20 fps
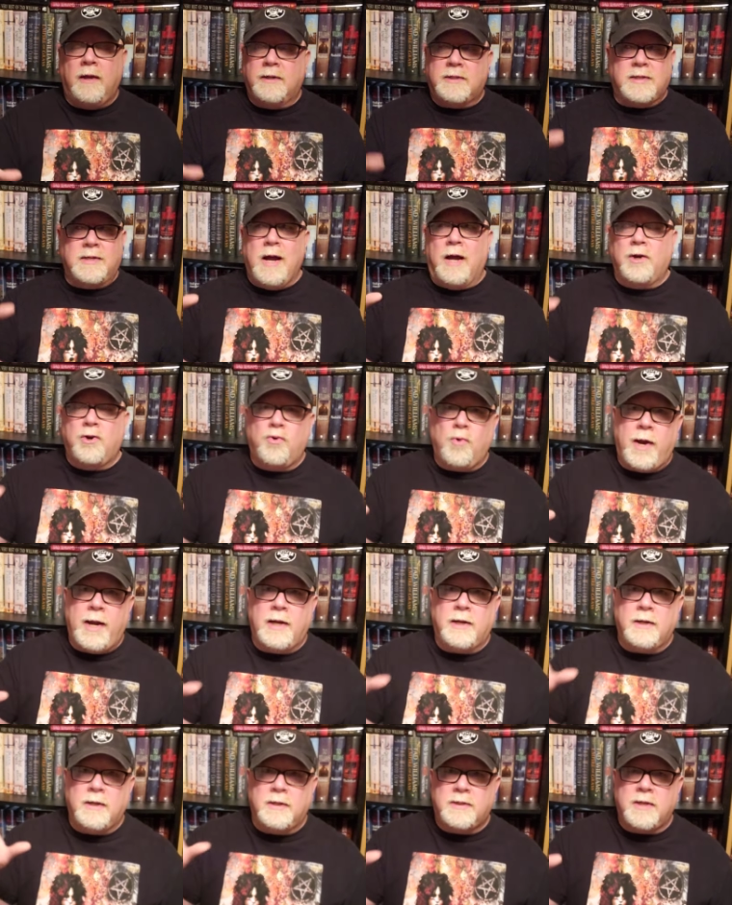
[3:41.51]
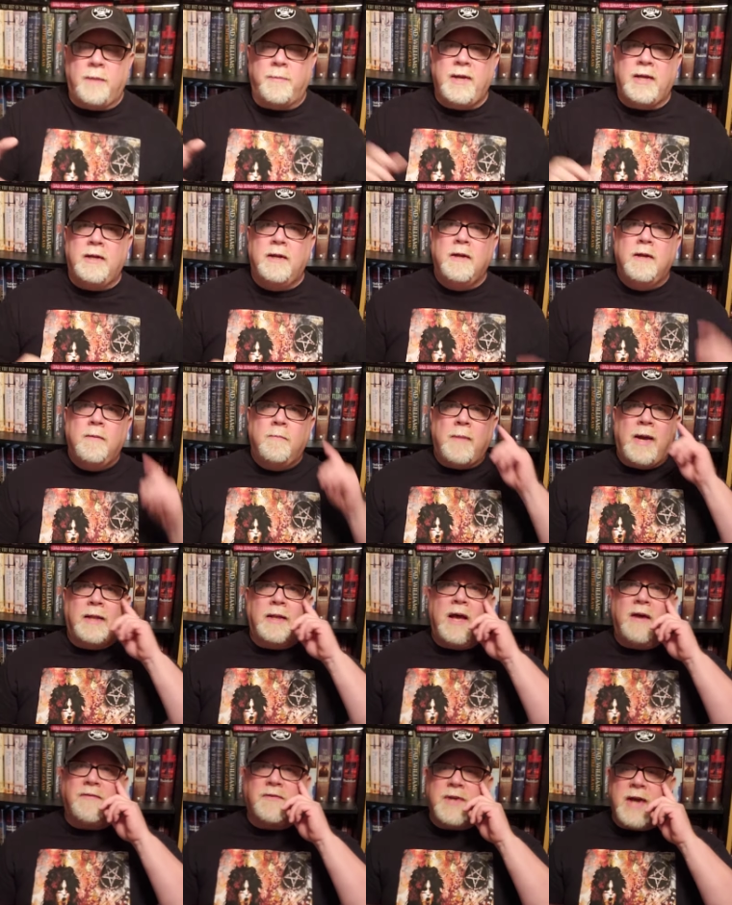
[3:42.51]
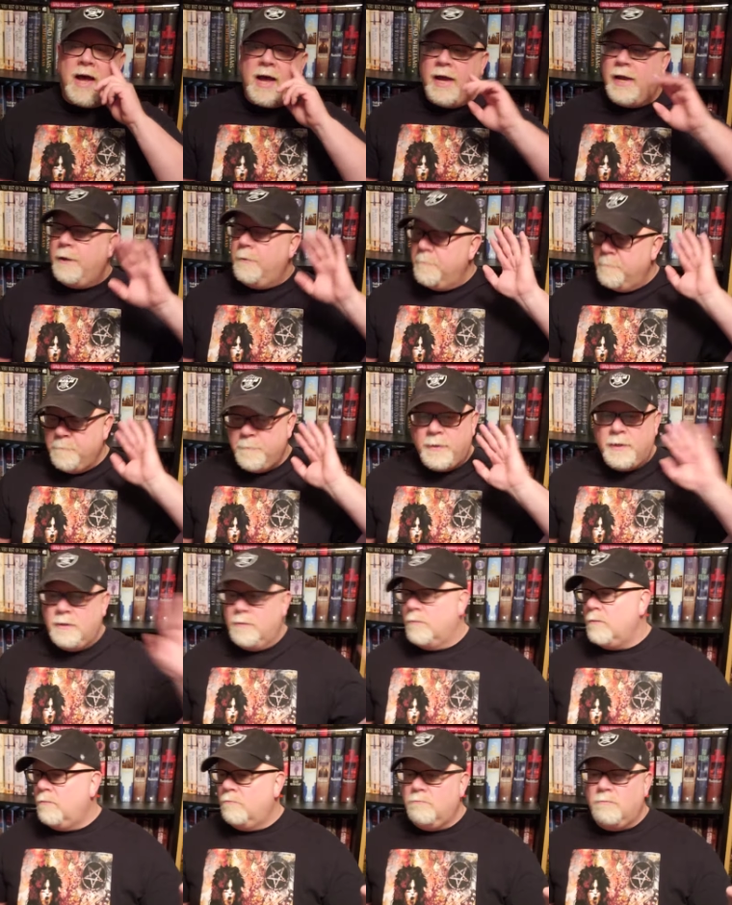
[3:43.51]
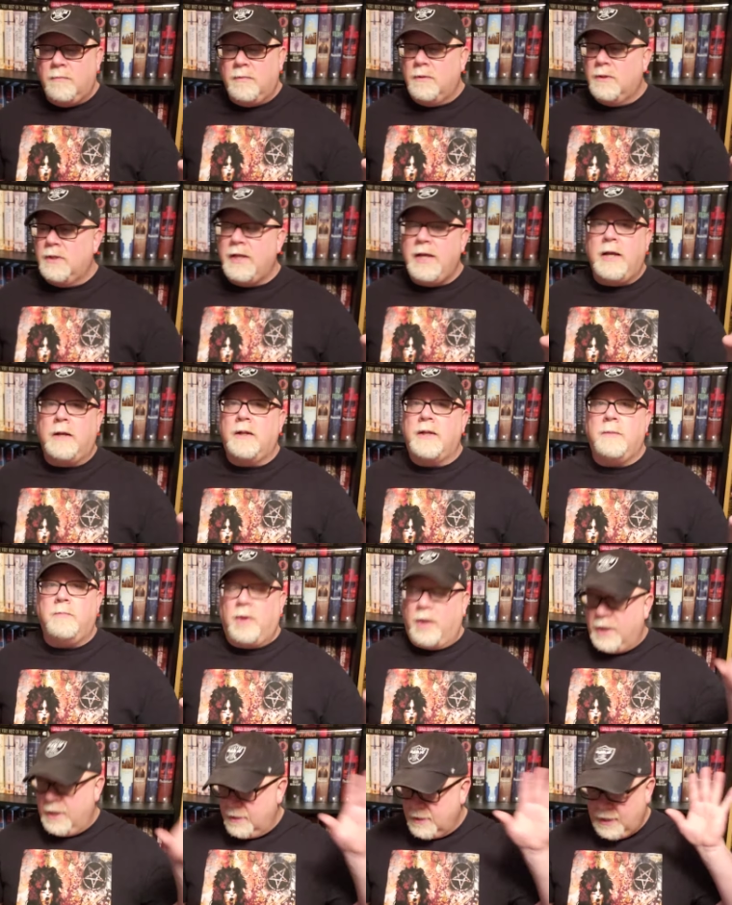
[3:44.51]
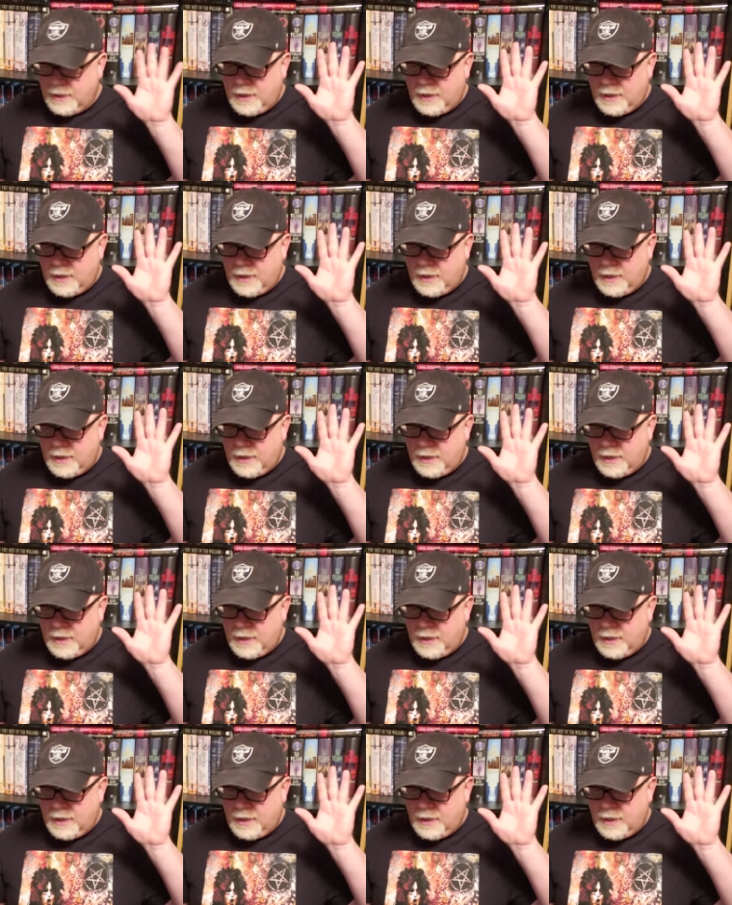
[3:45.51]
It's not great. It's I mean my left eye legally blind.